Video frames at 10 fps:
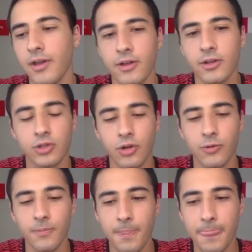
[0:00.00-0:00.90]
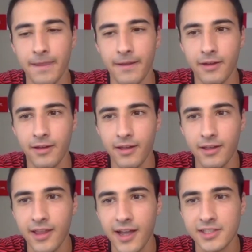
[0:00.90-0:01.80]
So,
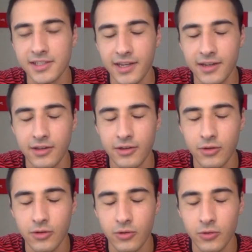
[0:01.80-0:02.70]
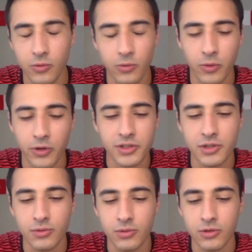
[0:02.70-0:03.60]
and last thing, once
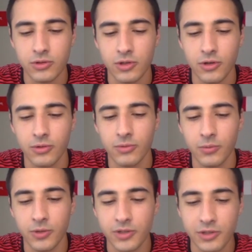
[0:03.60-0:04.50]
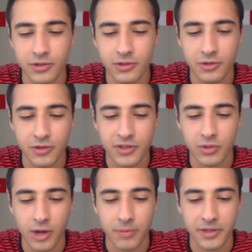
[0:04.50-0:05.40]
you, so once you're doing this
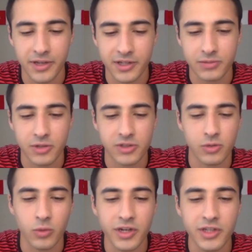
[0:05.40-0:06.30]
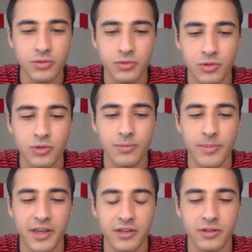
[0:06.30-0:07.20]
whole application process, what did you do to
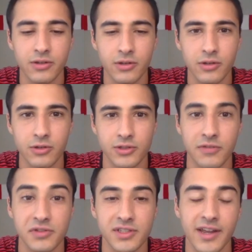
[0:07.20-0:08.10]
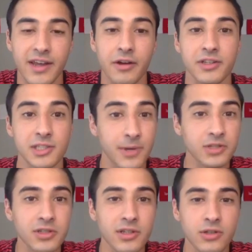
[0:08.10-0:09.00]
make yourself stand out? Because
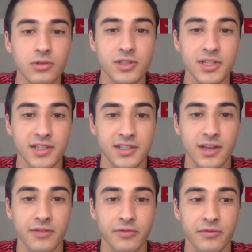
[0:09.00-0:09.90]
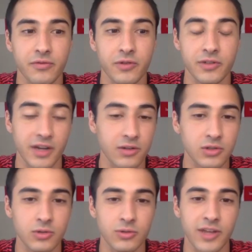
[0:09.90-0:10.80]
especially U C S F for dental
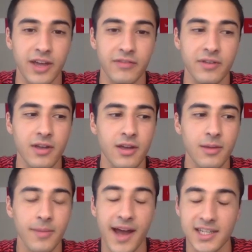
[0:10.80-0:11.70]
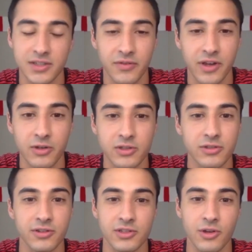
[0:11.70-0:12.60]
school, they have pass fail. So
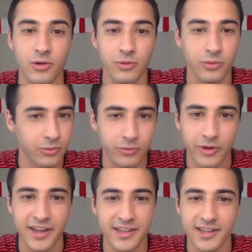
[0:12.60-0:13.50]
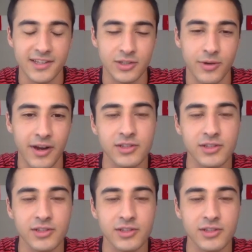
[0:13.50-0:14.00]
there's no rankings, right?